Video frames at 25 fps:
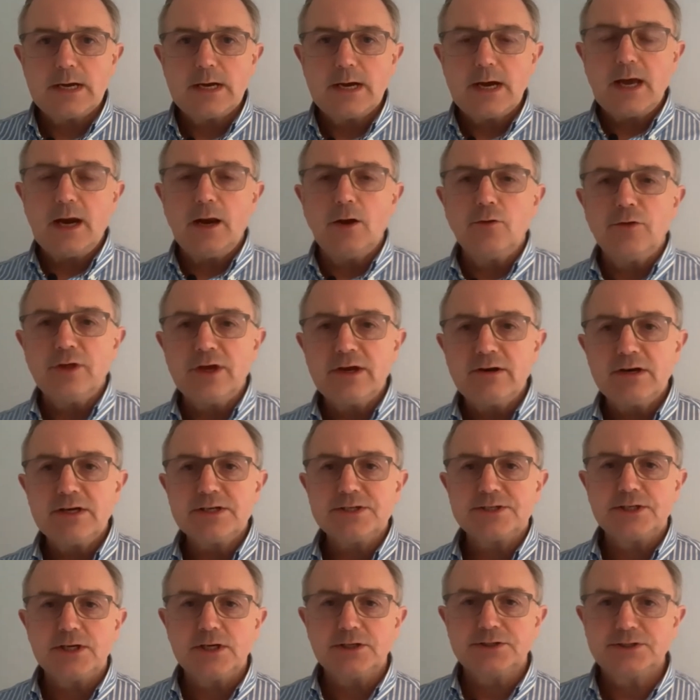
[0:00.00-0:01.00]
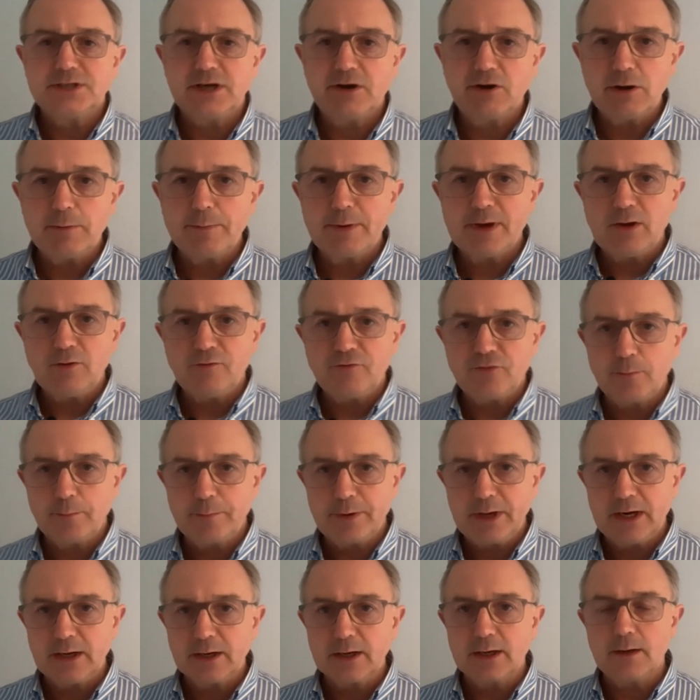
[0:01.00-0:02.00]
Hello there, it's Terry Bell from
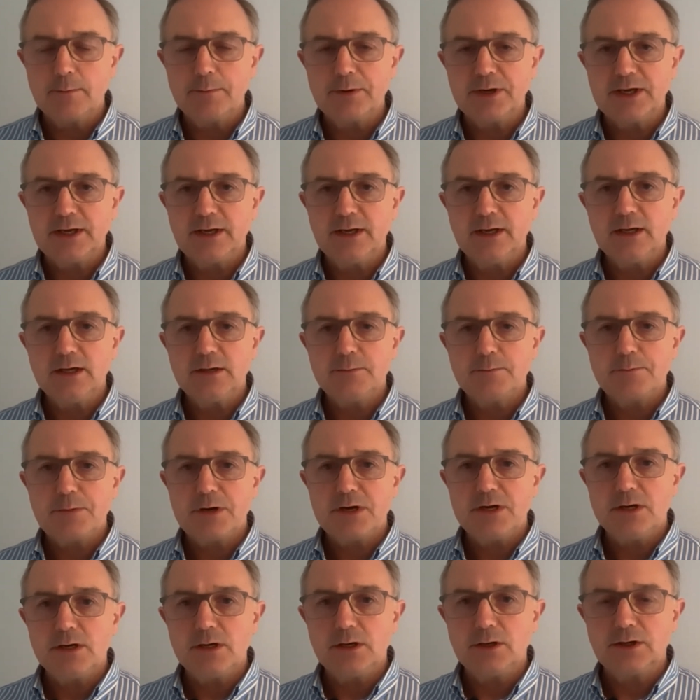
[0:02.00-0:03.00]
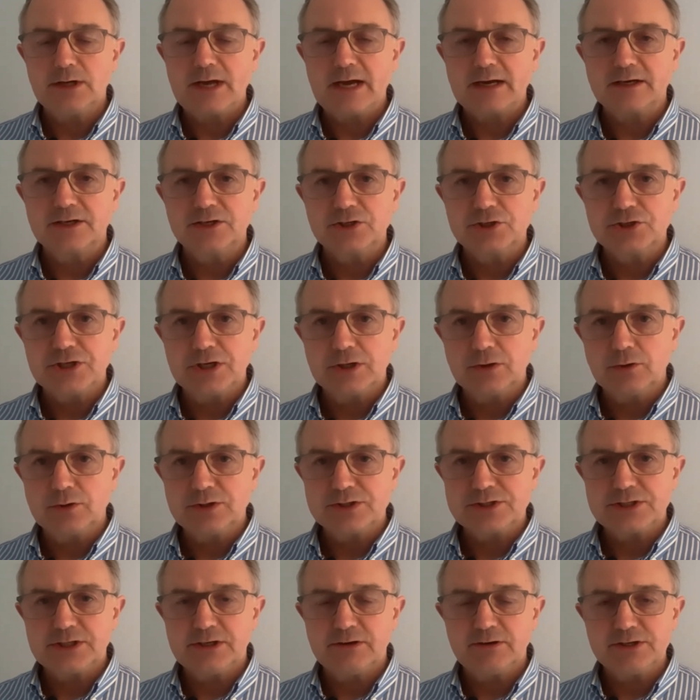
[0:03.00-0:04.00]
Bell& Company here, our
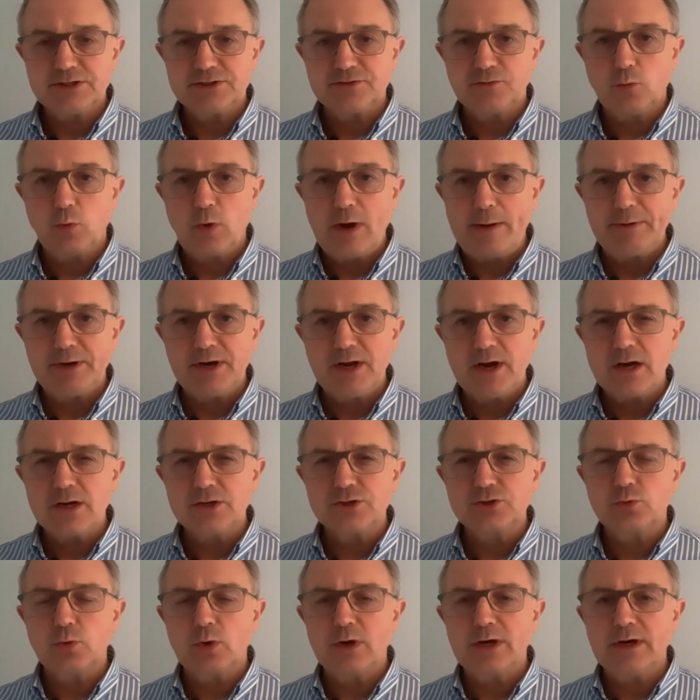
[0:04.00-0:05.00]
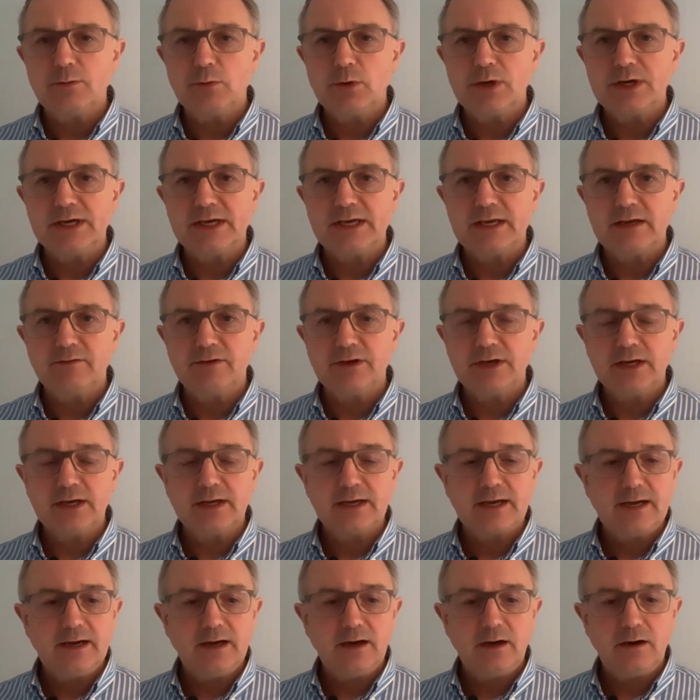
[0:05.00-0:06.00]
continuing series of webinars where we're giving
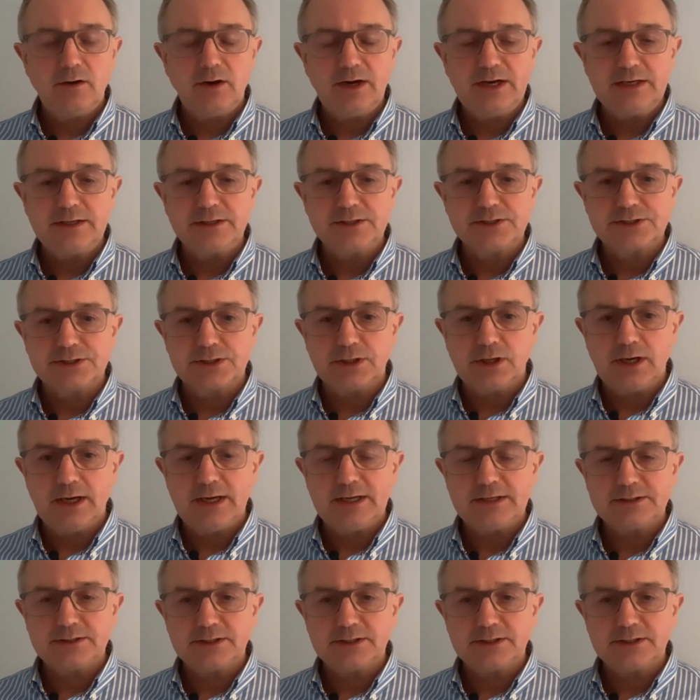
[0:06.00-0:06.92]
our insight